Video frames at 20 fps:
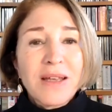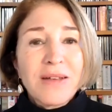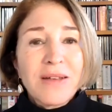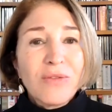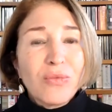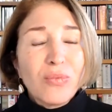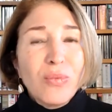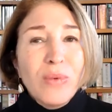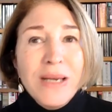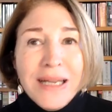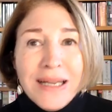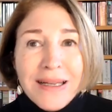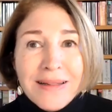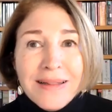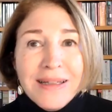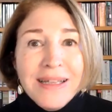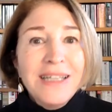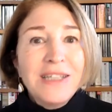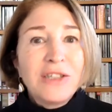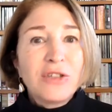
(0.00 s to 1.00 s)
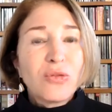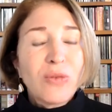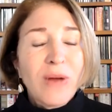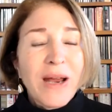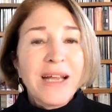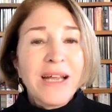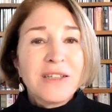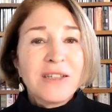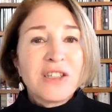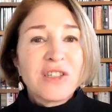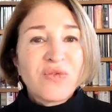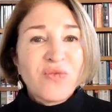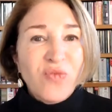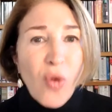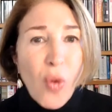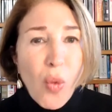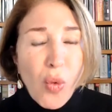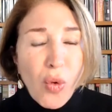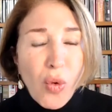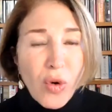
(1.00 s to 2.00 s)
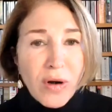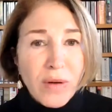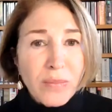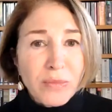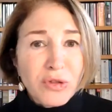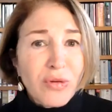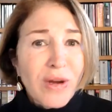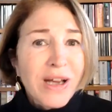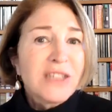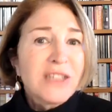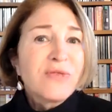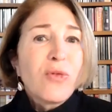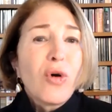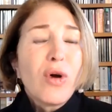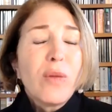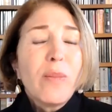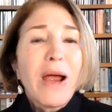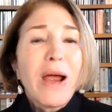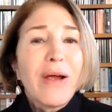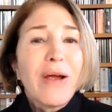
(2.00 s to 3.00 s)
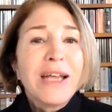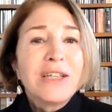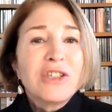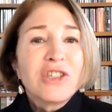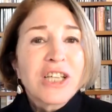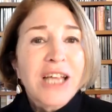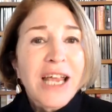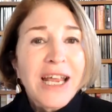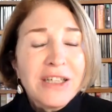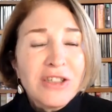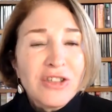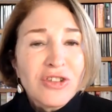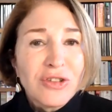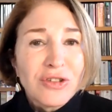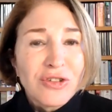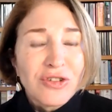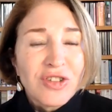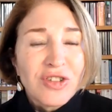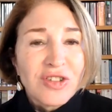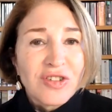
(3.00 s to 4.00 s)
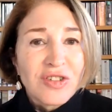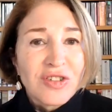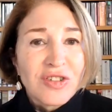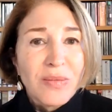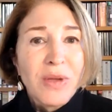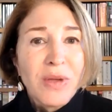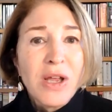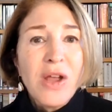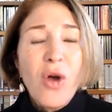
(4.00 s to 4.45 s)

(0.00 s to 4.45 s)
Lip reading: really transform our educational system?